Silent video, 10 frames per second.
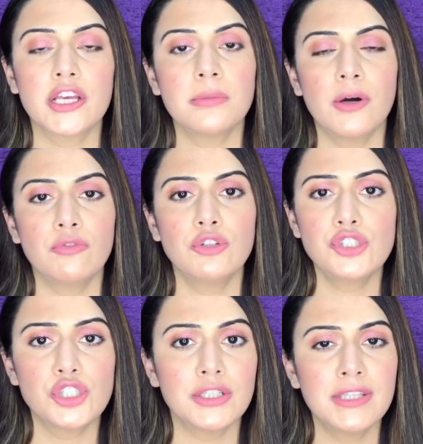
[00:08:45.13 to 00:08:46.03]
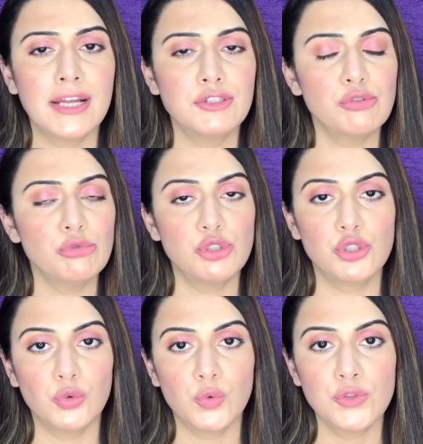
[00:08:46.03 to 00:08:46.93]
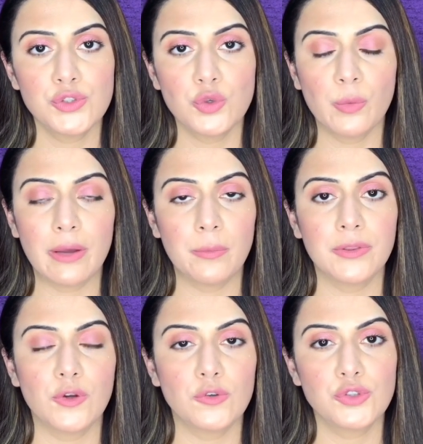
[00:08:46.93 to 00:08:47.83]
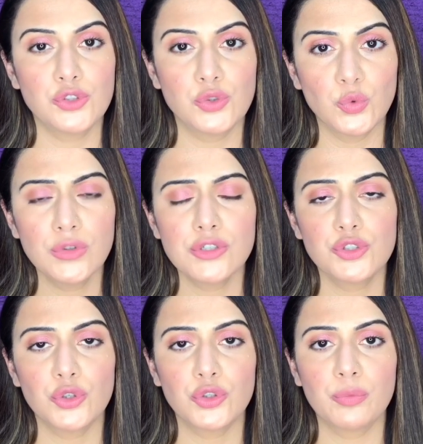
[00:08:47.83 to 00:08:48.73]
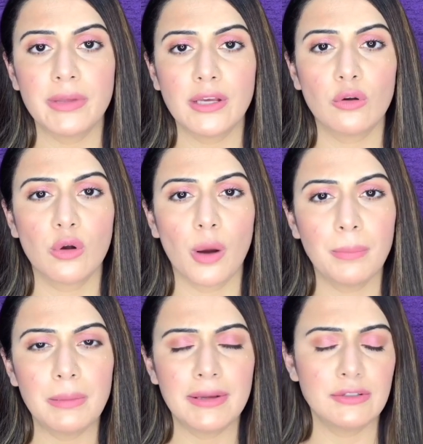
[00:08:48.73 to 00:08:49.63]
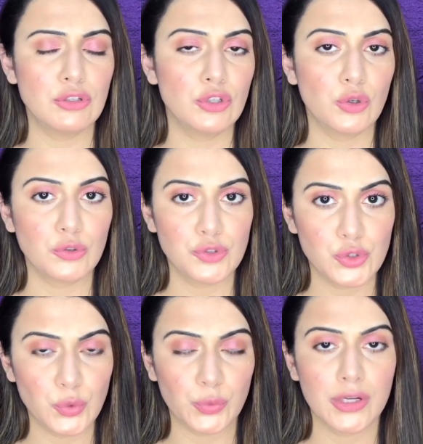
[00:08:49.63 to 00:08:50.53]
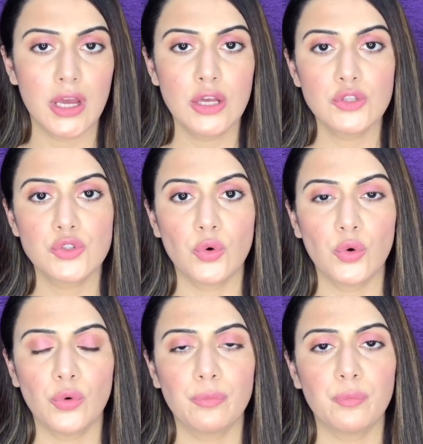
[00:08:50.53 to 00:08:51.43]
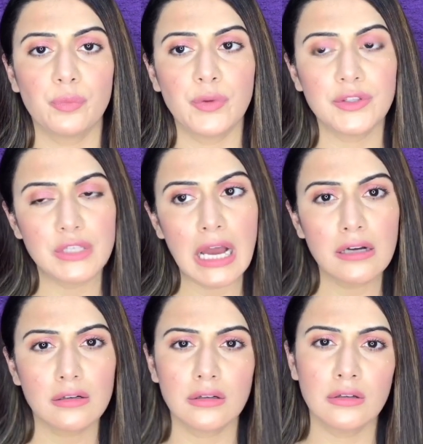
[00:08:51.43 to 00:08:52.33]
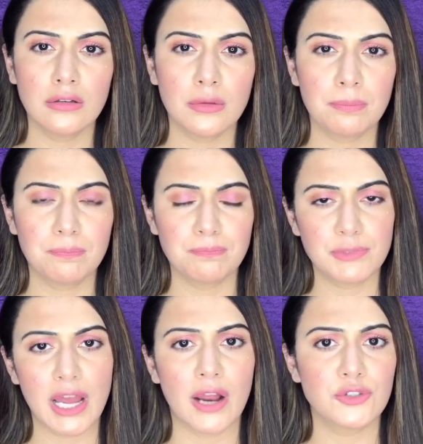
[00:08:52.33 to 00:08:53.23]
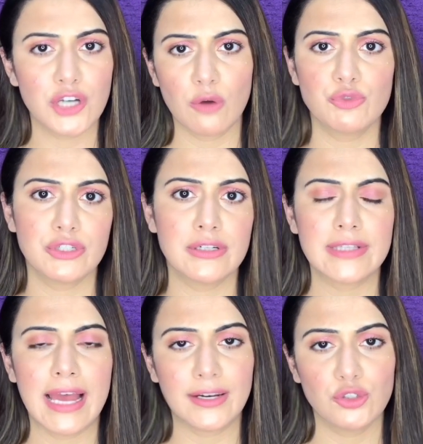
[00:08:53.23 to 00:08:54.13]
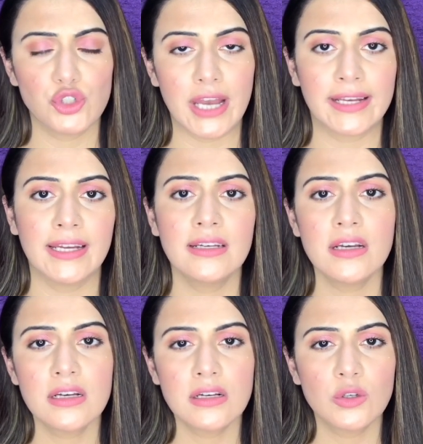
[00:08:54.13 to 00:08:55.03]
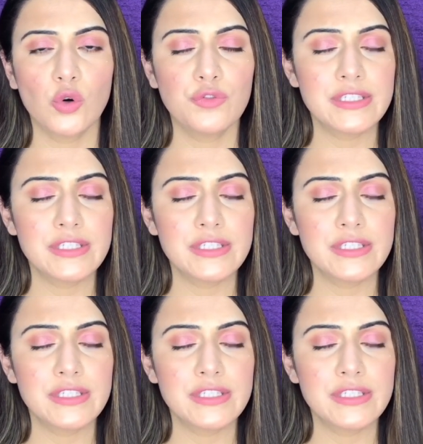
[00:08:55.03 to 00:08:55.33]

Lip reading: about the shirt that you choose to wear with your suit, should be complementing your suit. So with dark trousers and a jacket, go for